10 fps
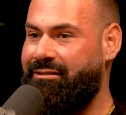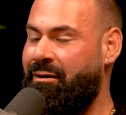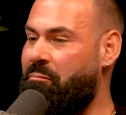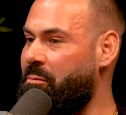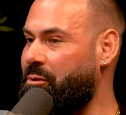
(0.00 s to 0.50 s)

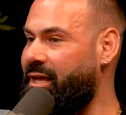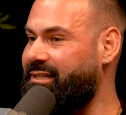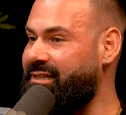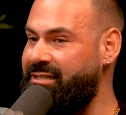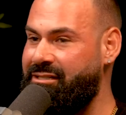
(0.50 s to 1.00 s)
Some people like
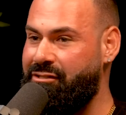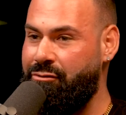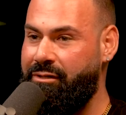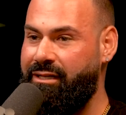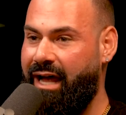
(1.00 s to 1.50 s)
to listen
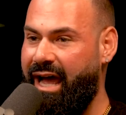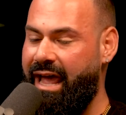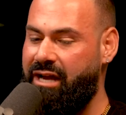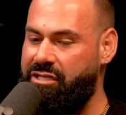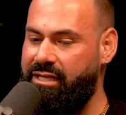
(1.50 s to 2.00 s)
to it. I
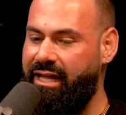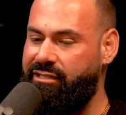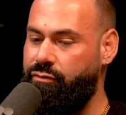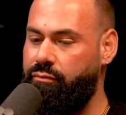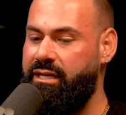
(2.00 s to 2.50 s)
actually like
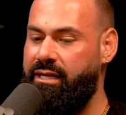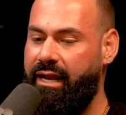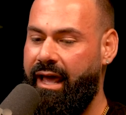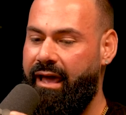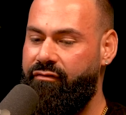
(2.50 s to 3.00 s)
to read it, and
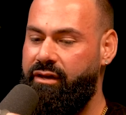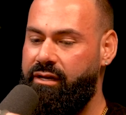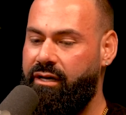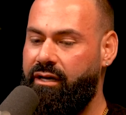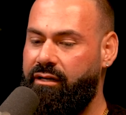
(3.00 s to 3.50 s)
I have
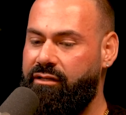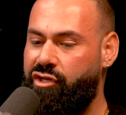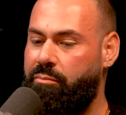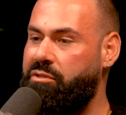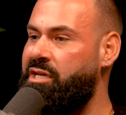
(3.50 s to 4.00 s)
a
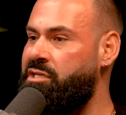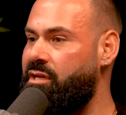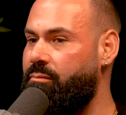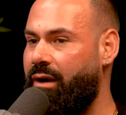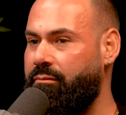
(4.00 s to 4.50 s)
interpretation of
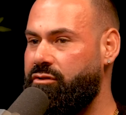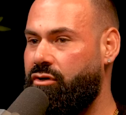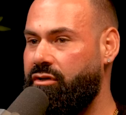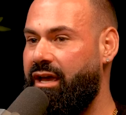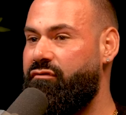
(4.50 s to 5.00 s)
the Bible. It's
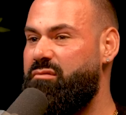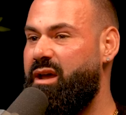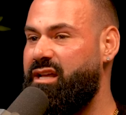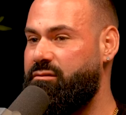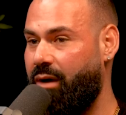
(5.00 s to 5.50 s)
called Every
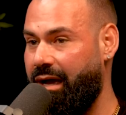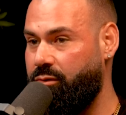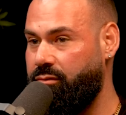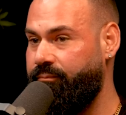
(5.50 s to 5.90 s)
Man's Bible.